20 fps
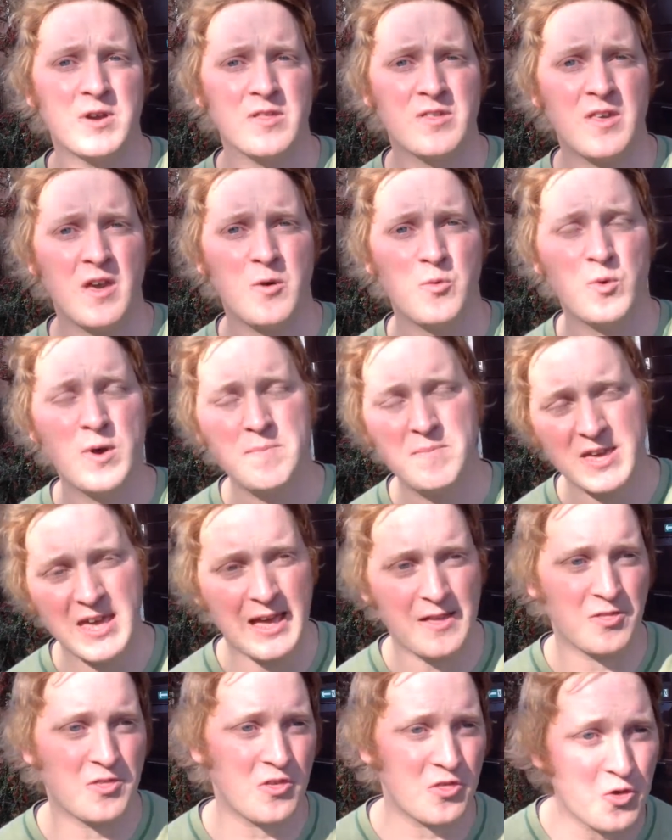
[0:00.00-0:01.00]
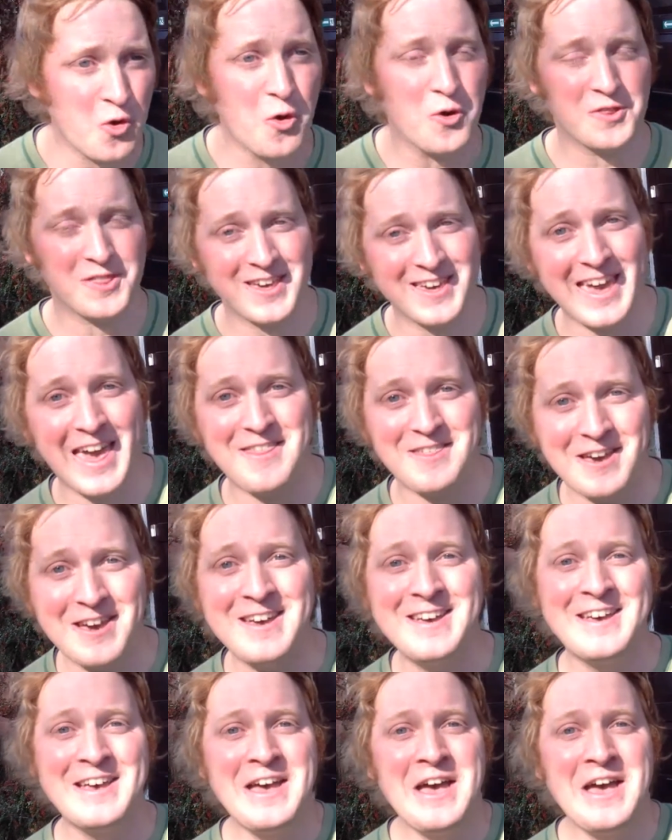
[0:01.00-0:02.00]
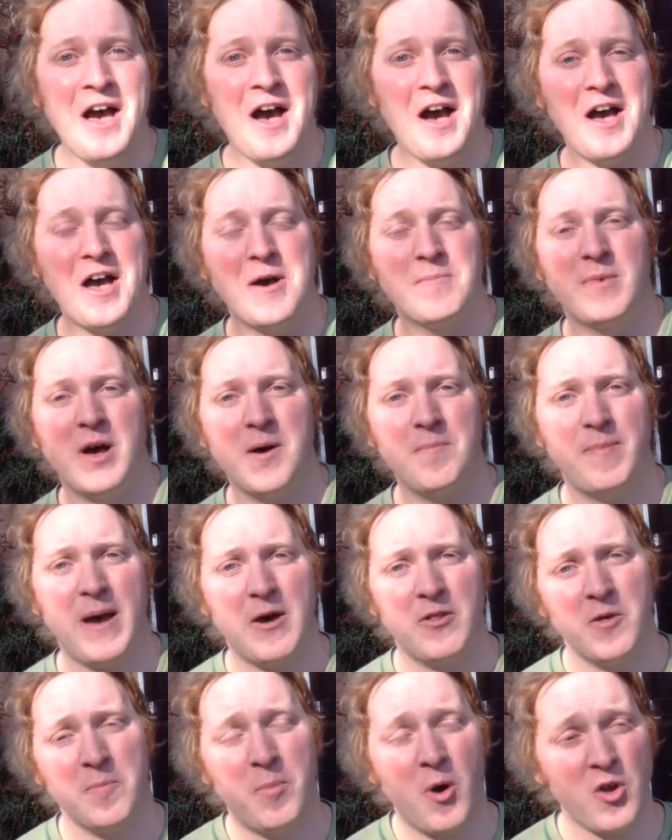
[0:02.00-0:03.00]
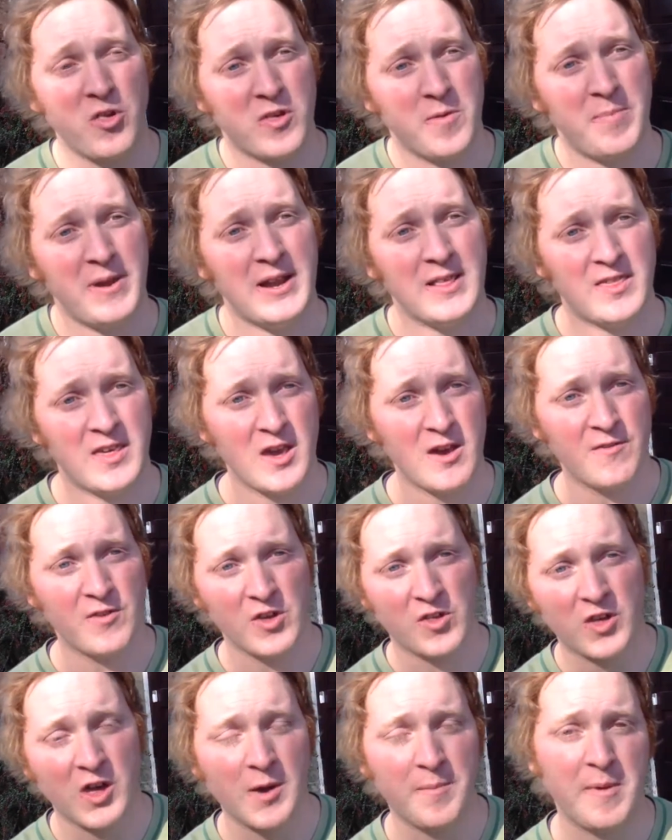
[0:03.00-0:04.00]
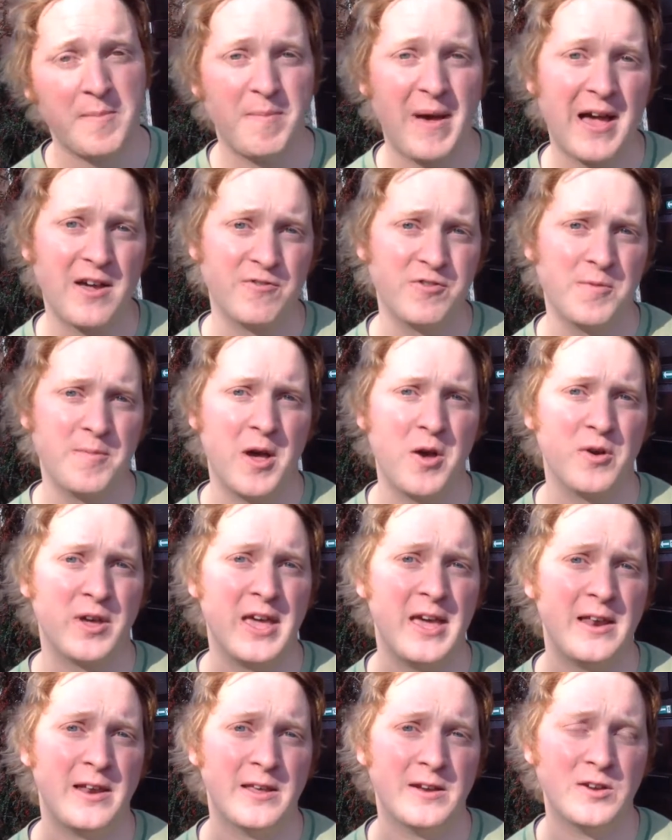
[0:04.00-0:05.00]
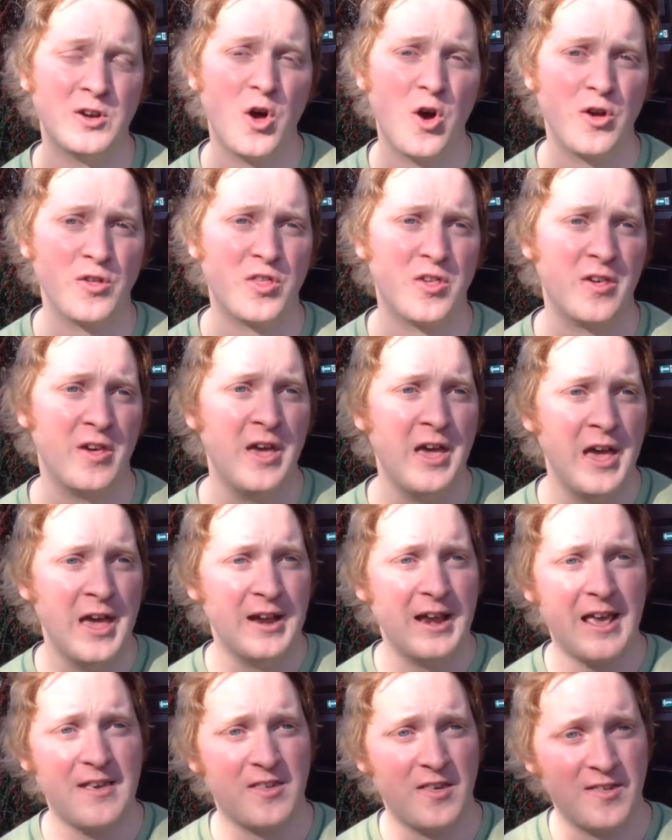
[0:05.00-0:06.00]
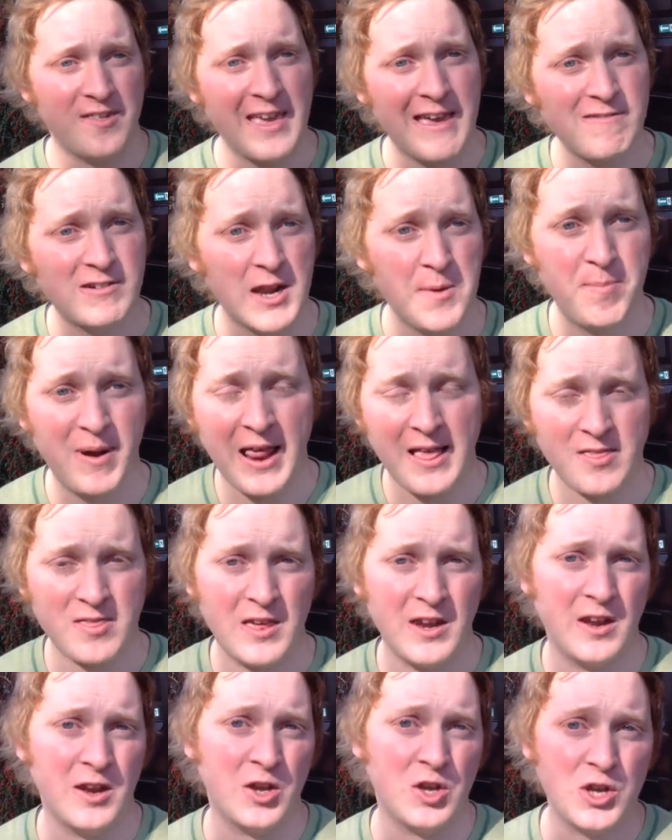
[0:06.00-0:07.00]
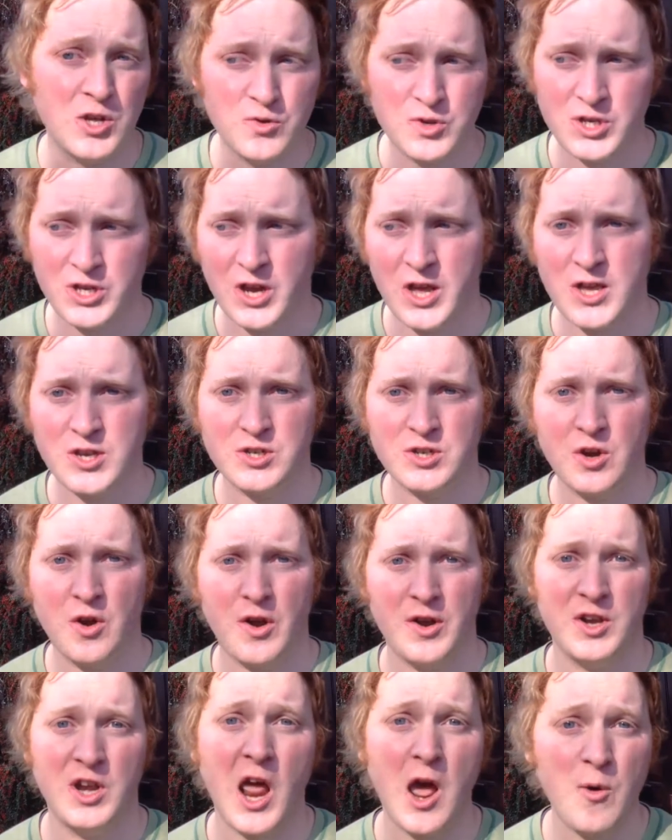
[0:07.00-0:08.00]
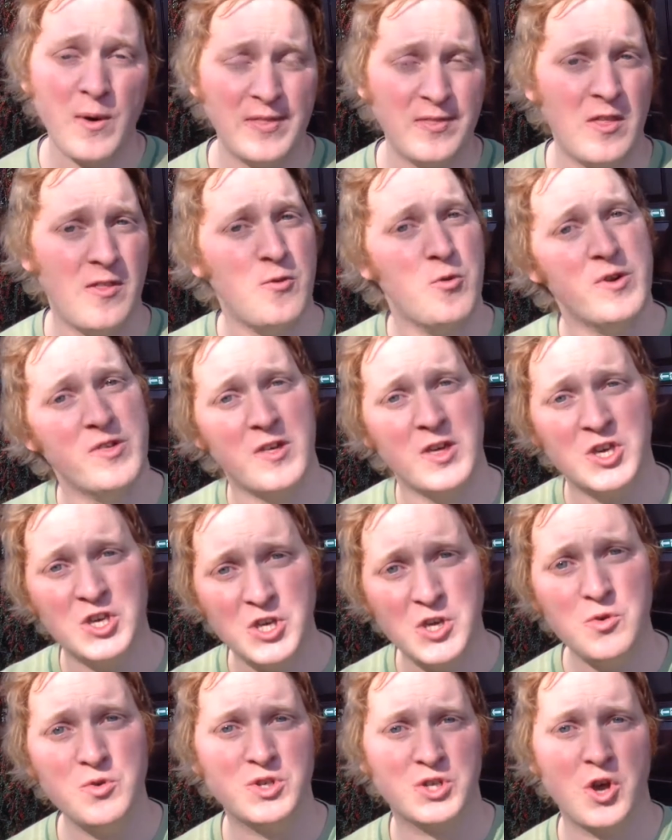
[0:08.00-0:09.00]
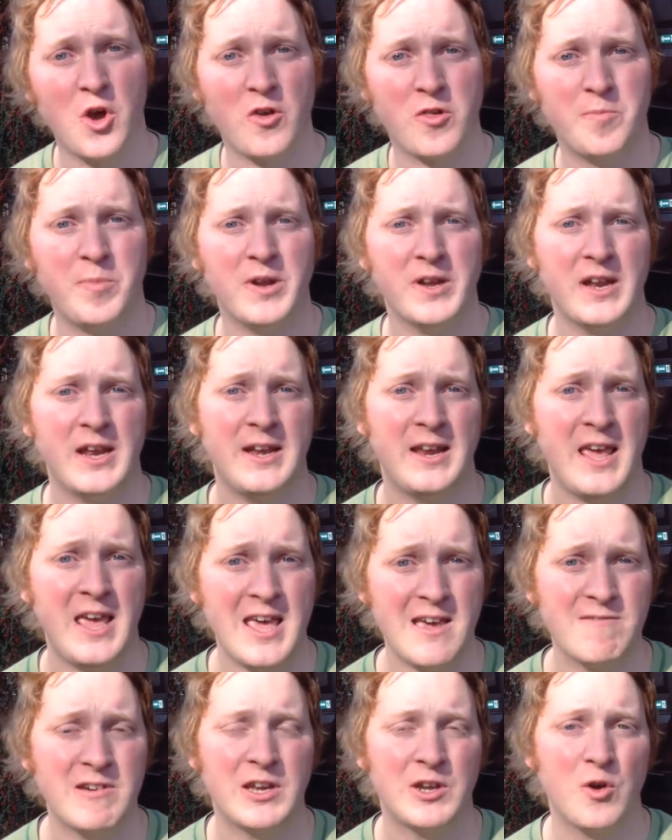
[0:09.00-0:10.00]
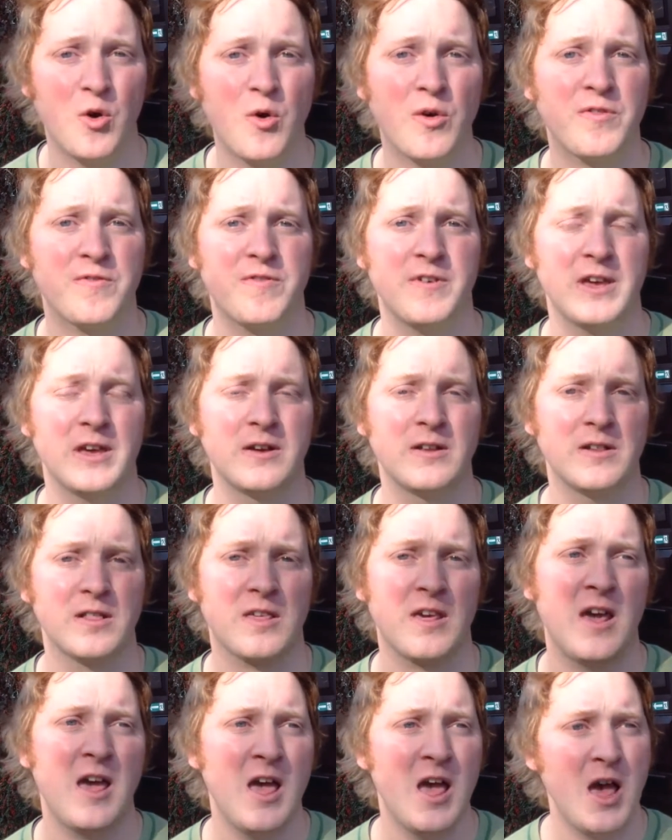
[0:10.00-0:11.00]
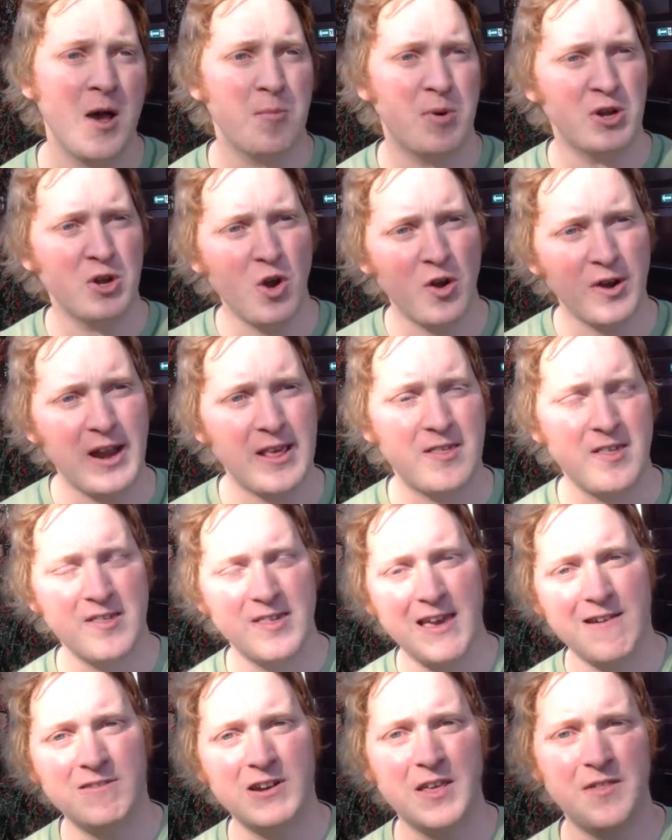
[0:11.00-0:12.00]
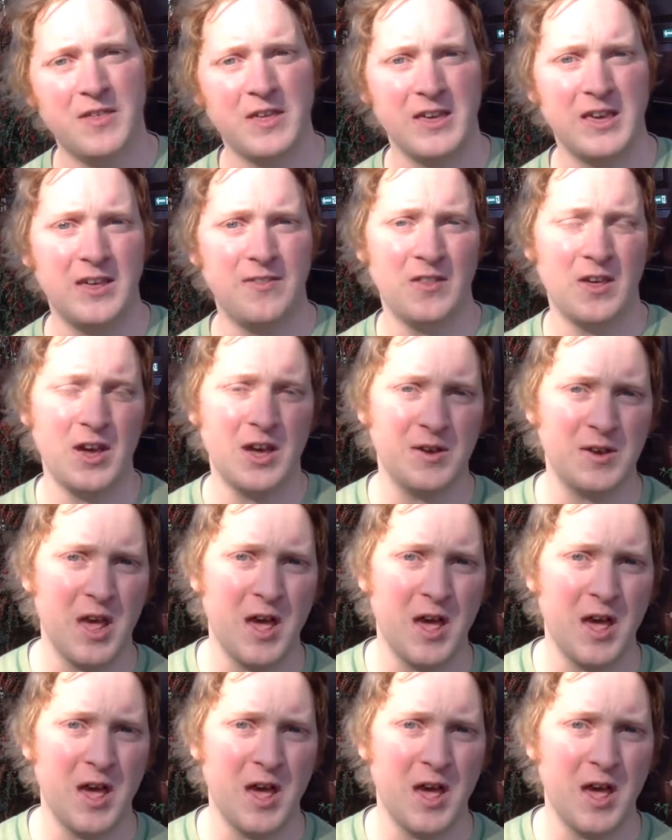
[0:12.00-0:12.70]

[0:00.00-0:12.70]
And so we began to talk together about the possibility of us coming back from Oak Hill and not necessarily planting a new church, knowing that there was a huge gospel need here in Northfield, but not necessarily thinking that